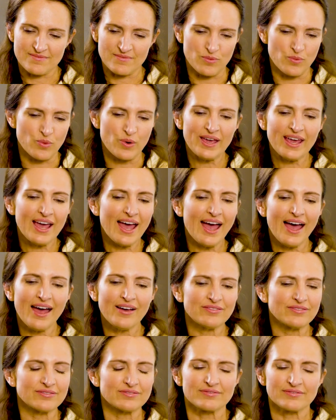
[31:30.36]
we
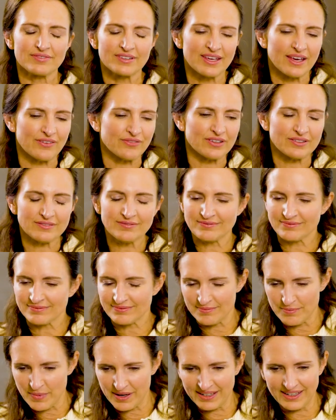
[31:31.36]
have given
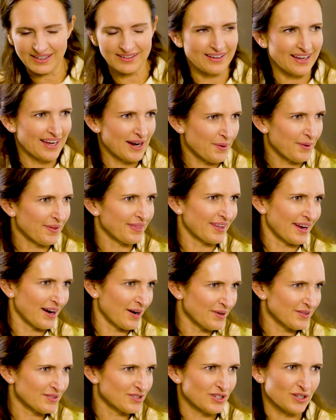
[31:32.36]
money here and
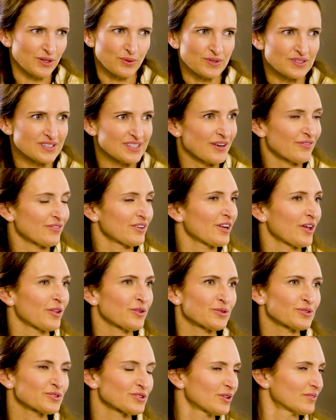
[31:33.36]
there to UNICEF and
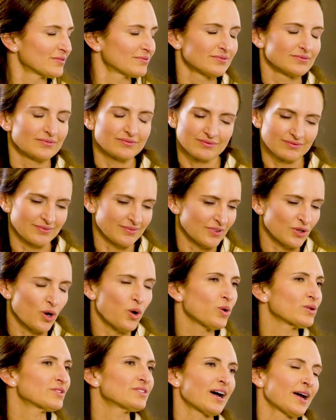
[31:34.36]
others the
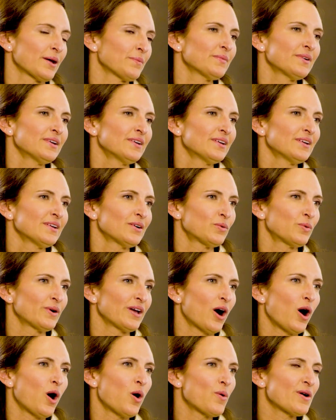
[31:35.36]
whole time. We
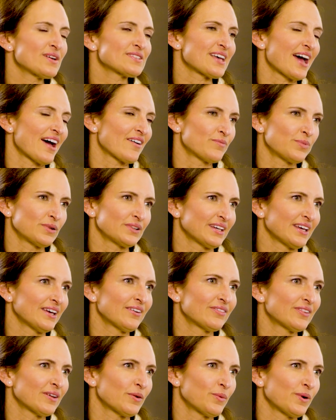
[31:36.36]
always have
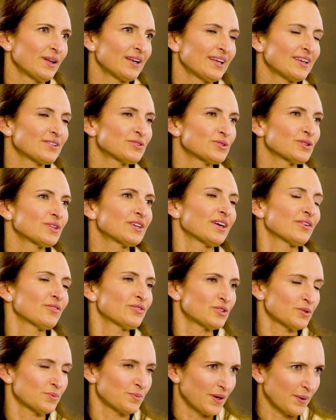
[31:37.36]
believed that we need to give
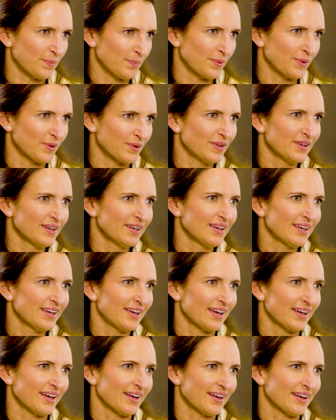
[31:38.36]
to people
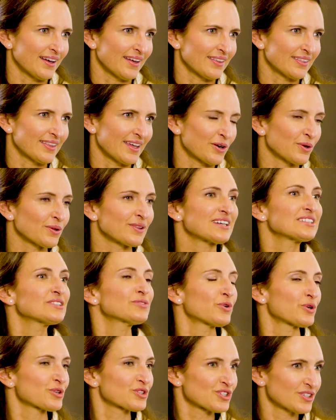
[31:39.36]
that are less
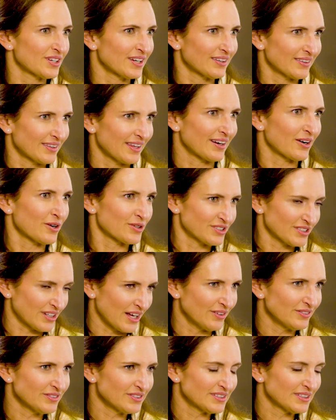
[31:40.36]
fortunate than
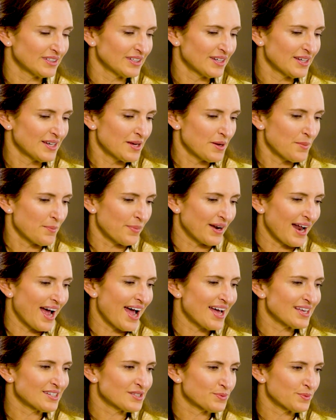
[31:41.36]
ourselves. But
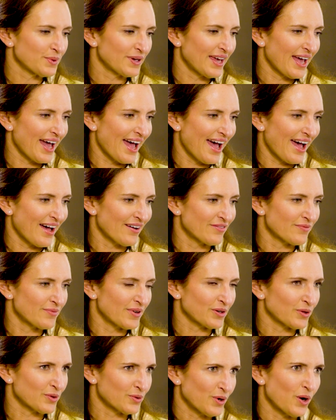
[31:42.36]
as we have
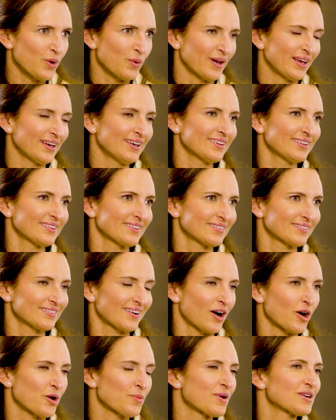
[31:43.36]
been growing,
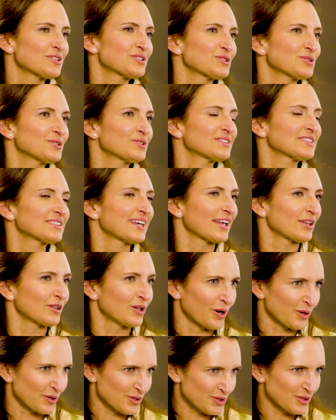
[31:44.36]
our muscles get
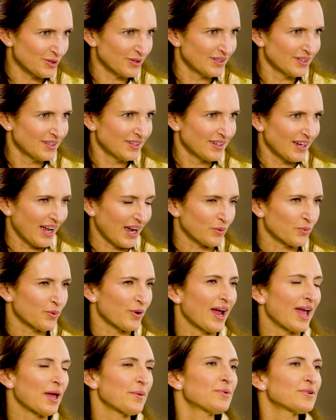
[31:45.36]
larger and we're
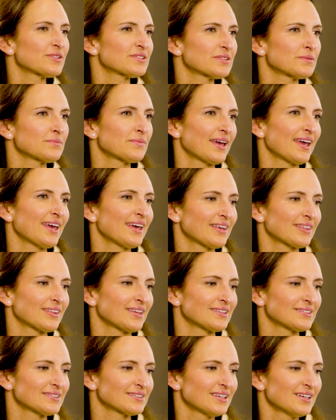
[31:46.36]
able to make
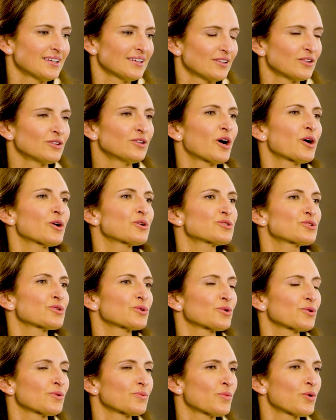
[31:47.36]
these
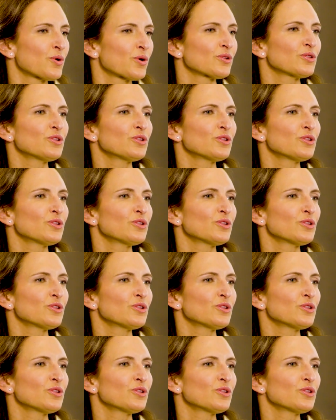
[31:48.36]
larger, more